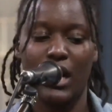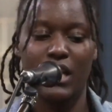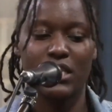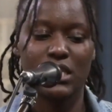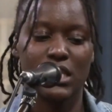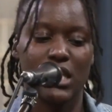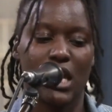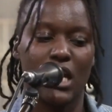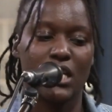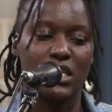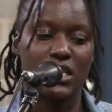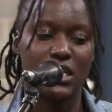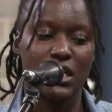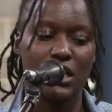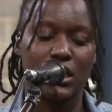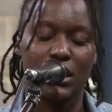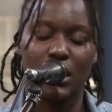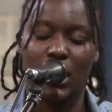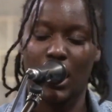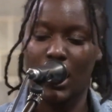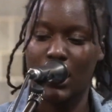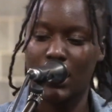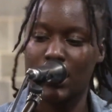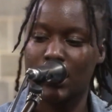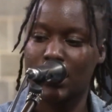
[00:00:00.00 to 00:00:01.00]
Let's get ready,
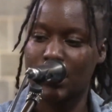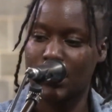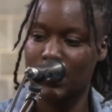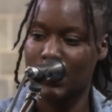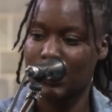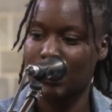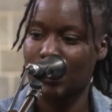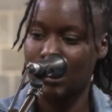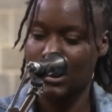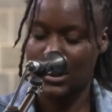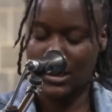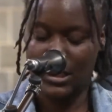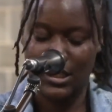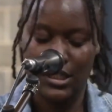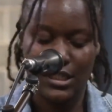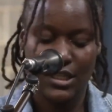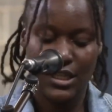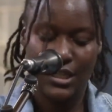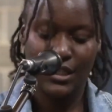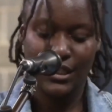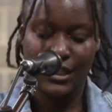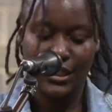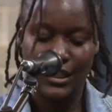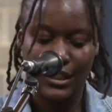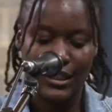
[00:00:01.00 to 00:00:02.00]
guys.
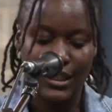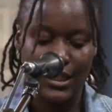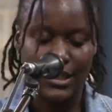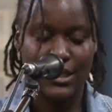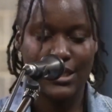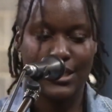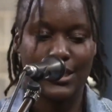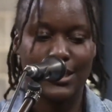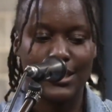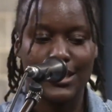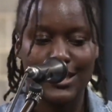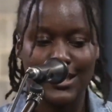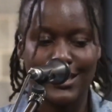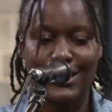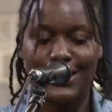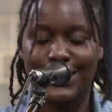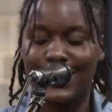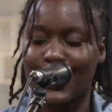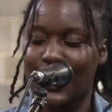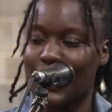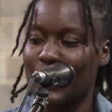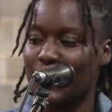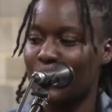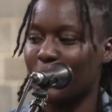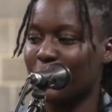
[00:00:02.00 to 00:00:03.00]

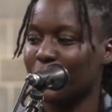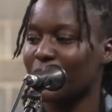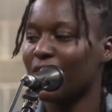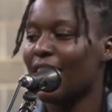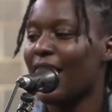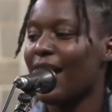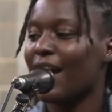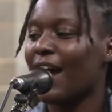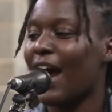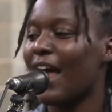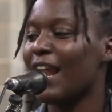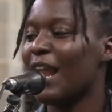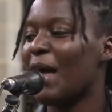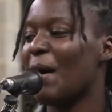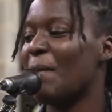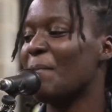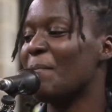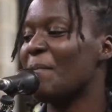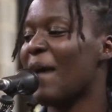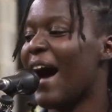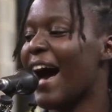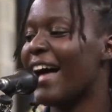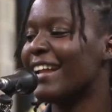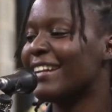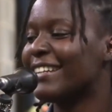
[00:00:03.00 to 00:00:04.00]
Yes.
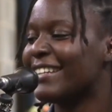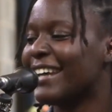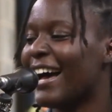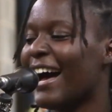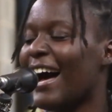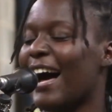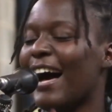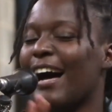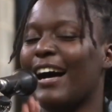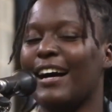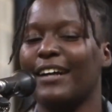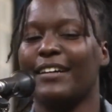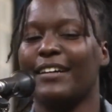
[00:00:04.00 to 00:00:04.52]
Kalamanda.